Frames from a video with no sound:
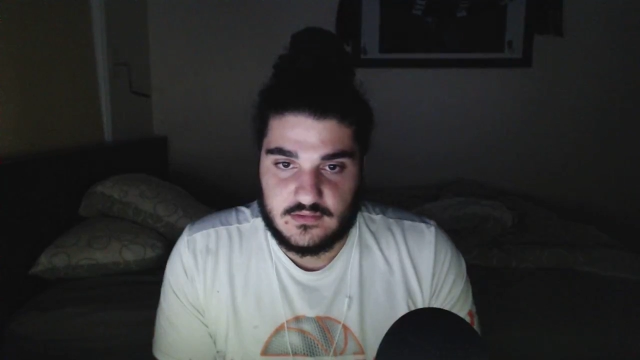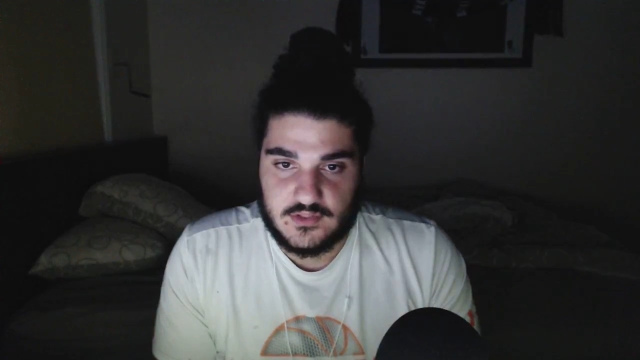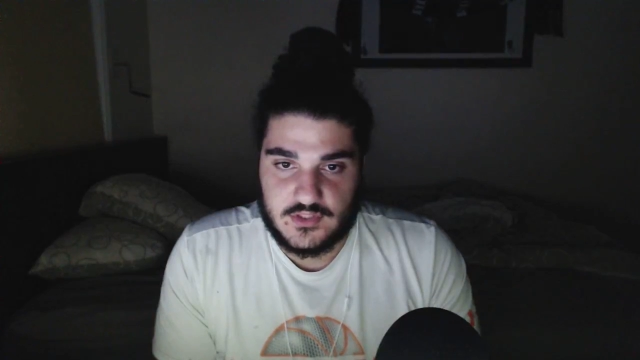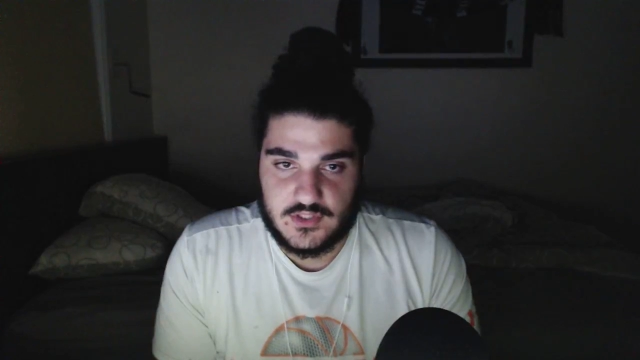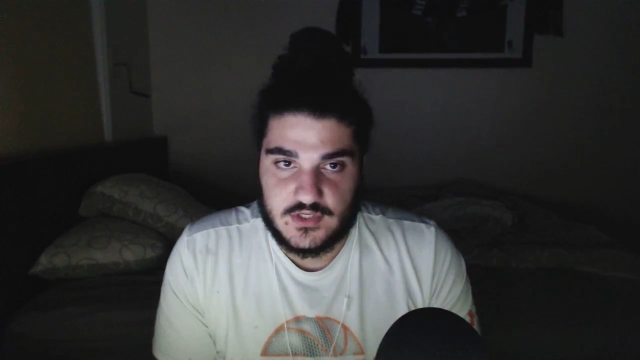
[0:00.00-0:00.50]

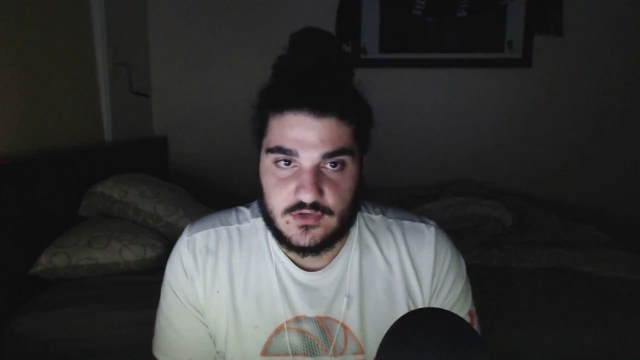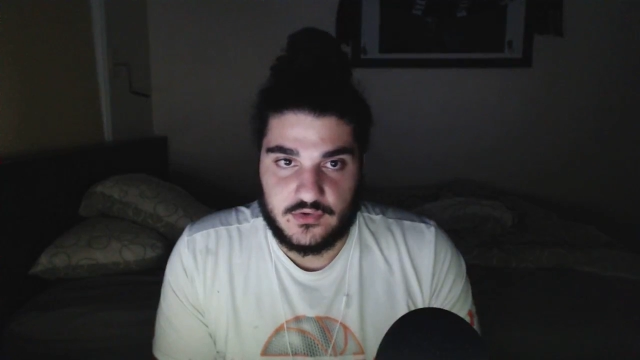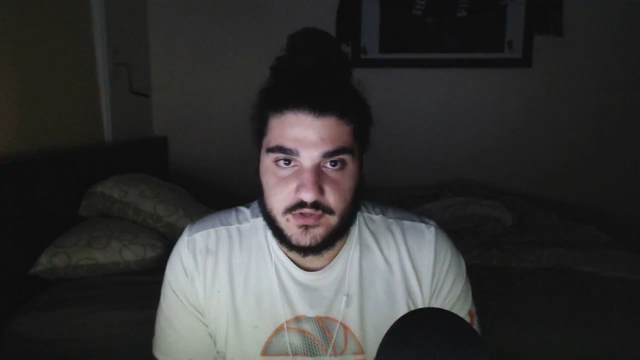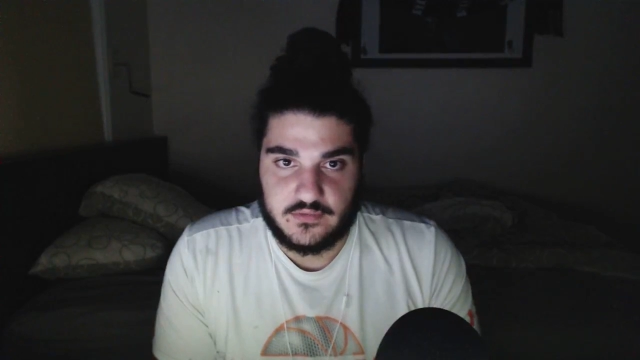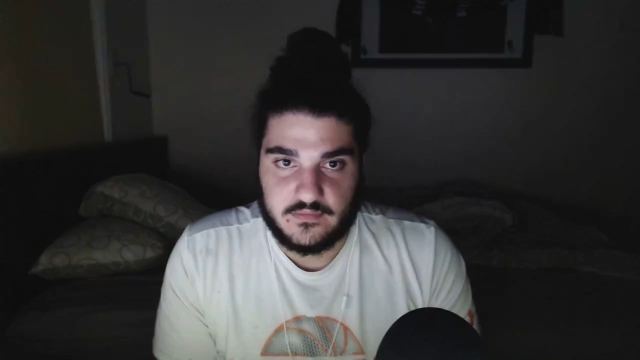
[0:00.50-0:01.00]
That's just
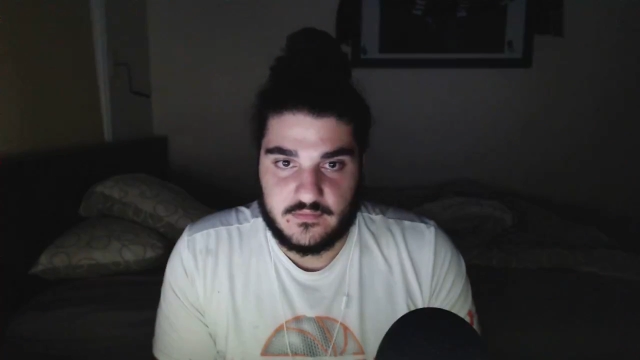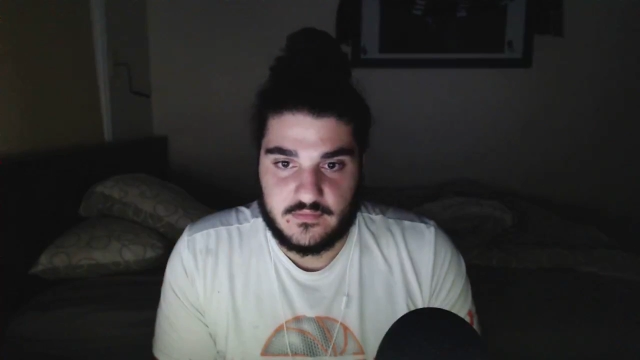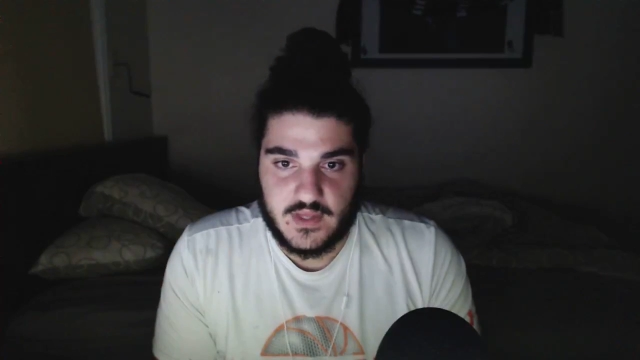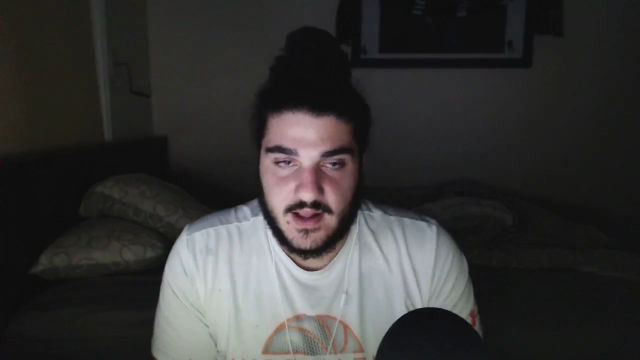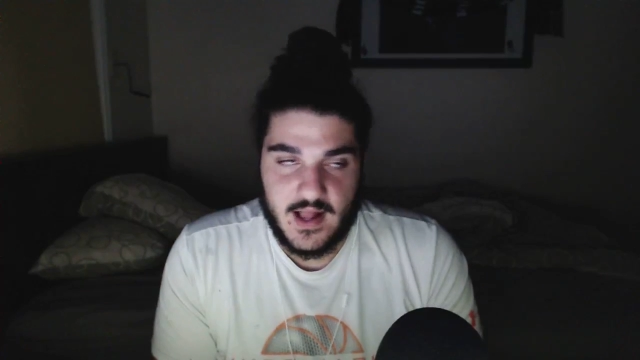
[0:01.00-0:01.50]
annoying.
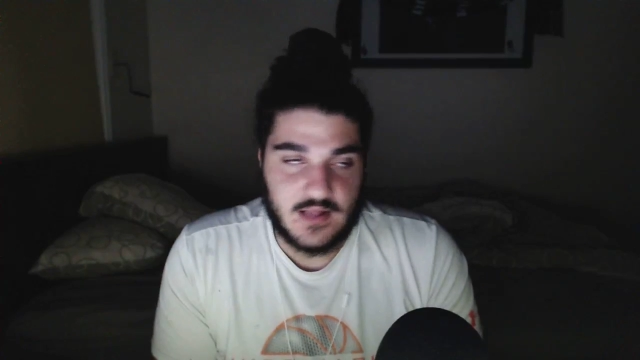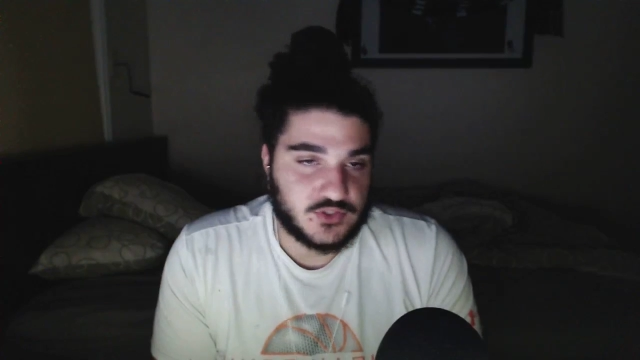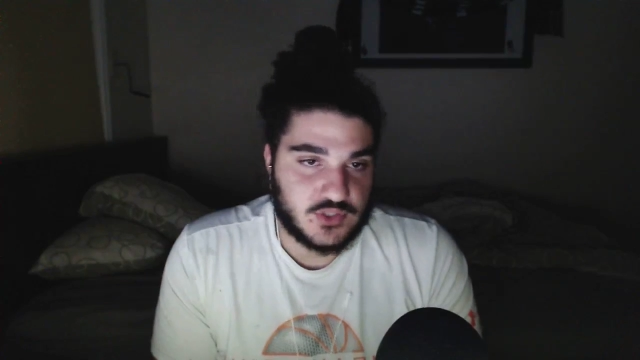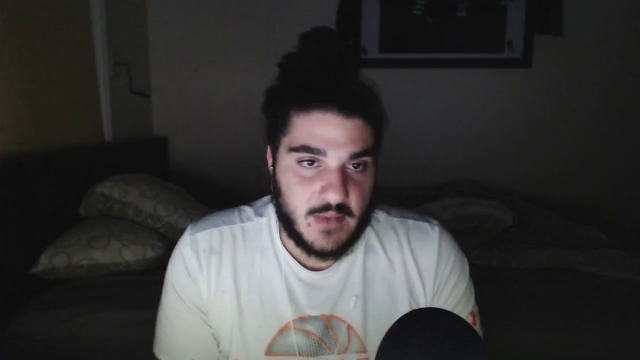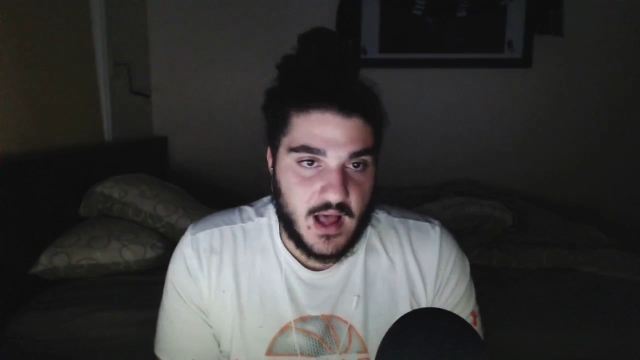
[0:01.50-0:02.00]
And I can't
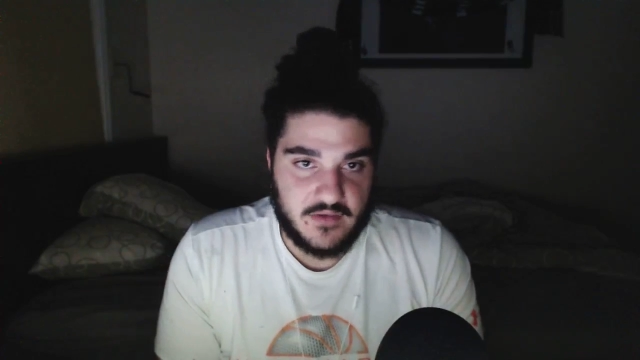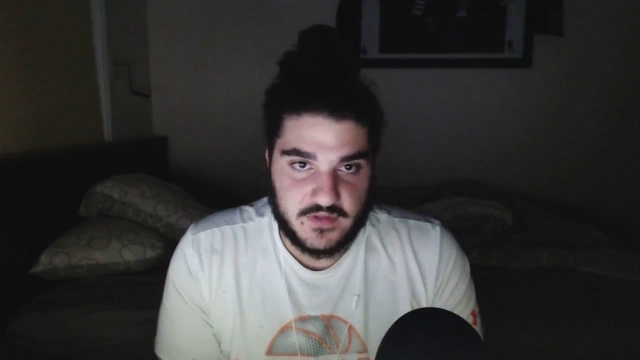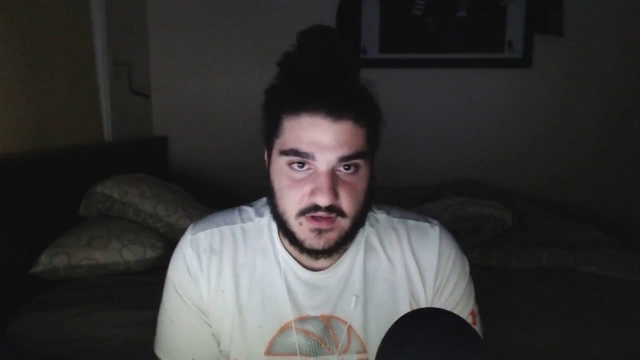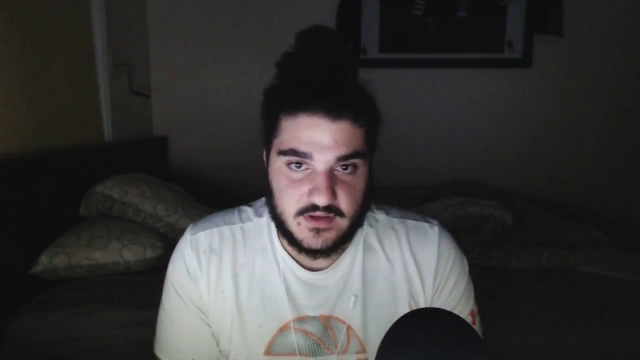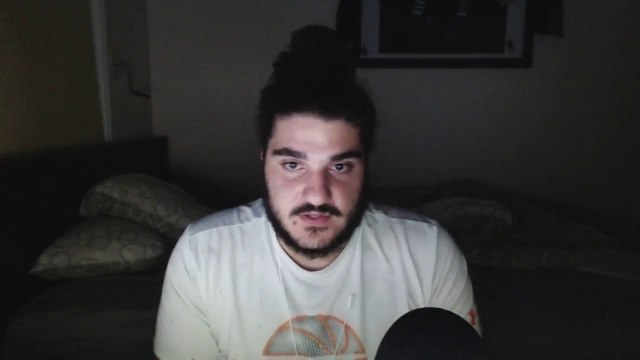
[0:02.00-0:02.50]
stream
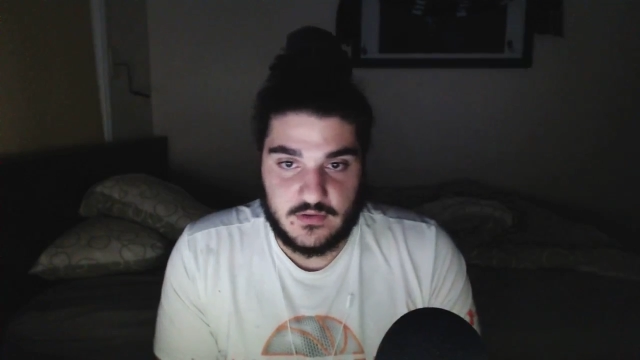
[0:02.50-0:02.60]
after because,